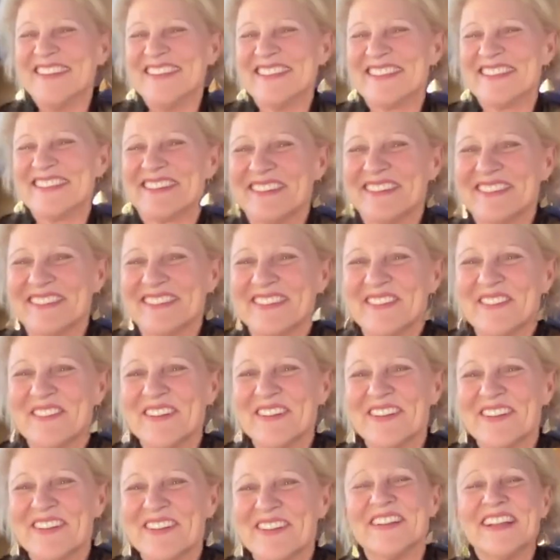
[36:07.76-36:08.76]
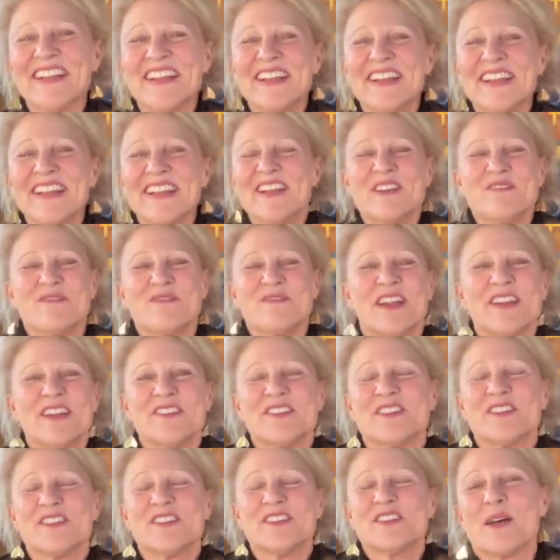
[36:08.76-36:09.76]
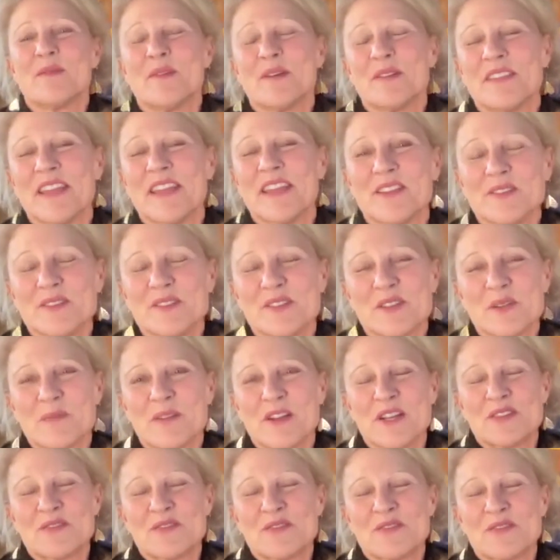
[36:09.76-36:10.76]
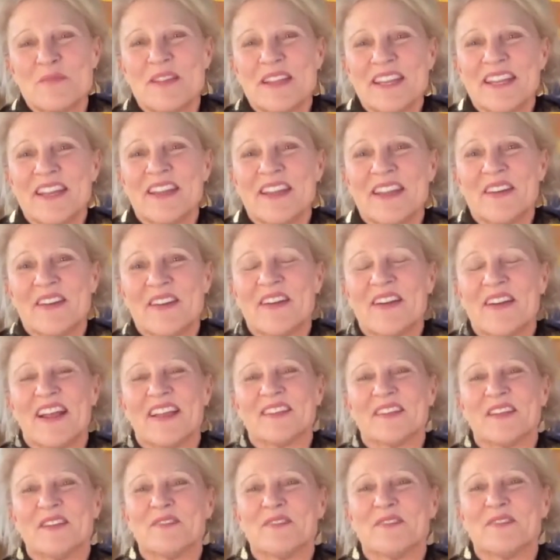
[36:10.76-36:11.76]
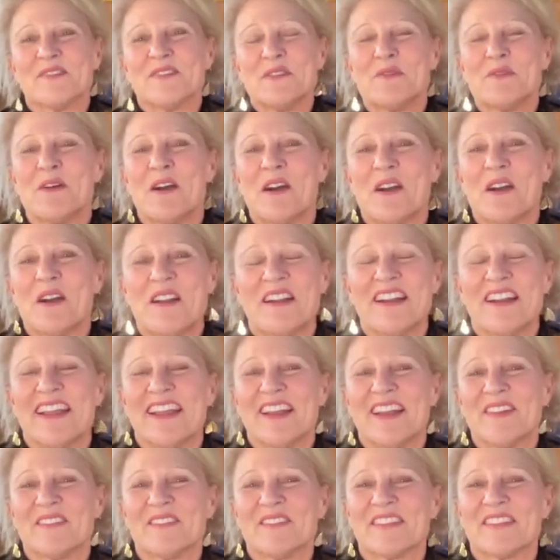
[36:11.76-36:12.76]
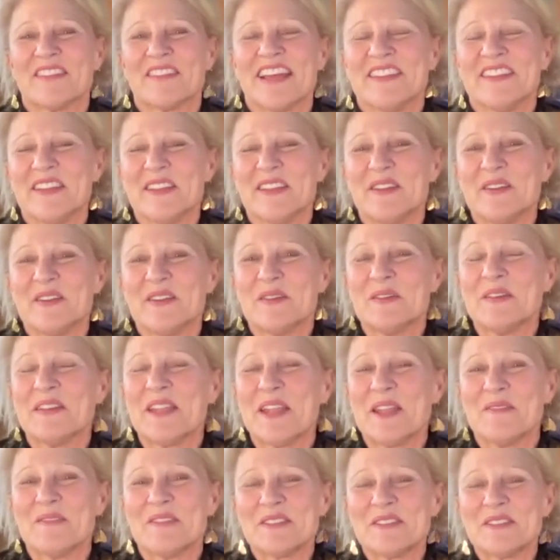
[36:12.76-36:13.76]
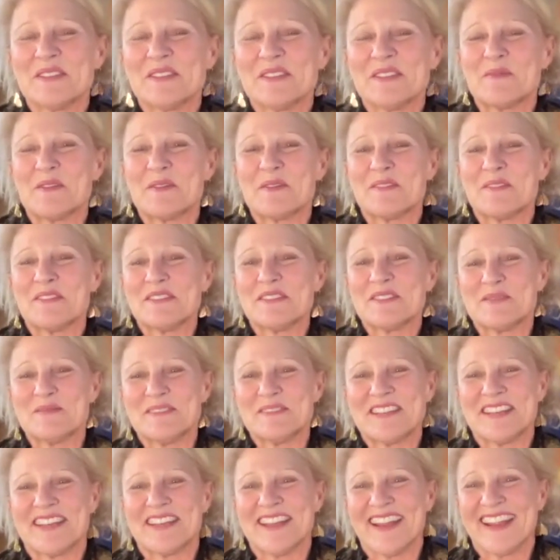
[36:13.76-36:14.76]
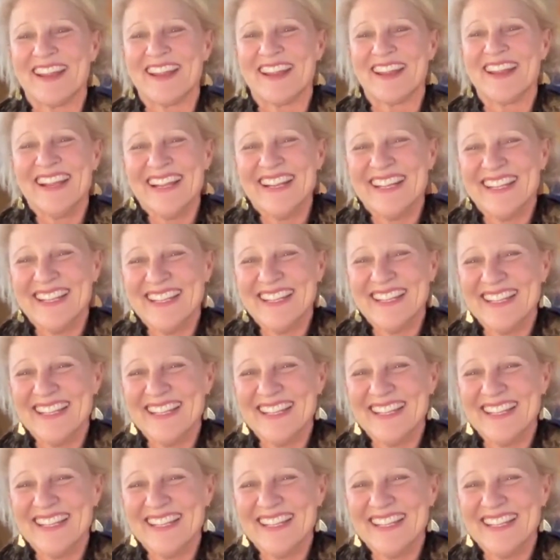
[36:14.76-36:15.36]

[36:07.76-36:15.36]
We certainly will. Frank Chindamo, thank you so much for being here. I love who you are, and I'm glad that you gave us some of your wisdom today.